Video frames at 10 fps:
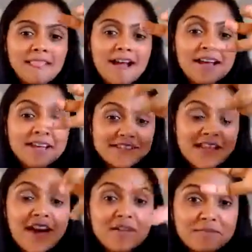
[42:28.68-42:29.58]
I
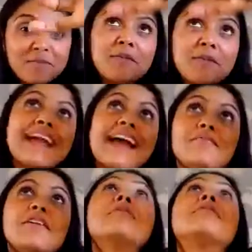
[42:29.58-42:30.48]
put my
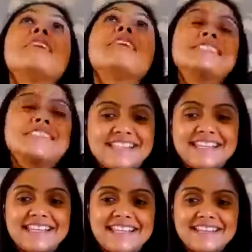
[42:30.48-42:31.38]
camera facing the
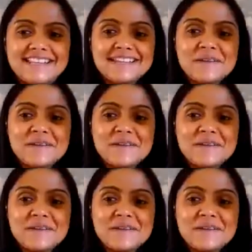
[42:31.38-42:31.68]
ceiling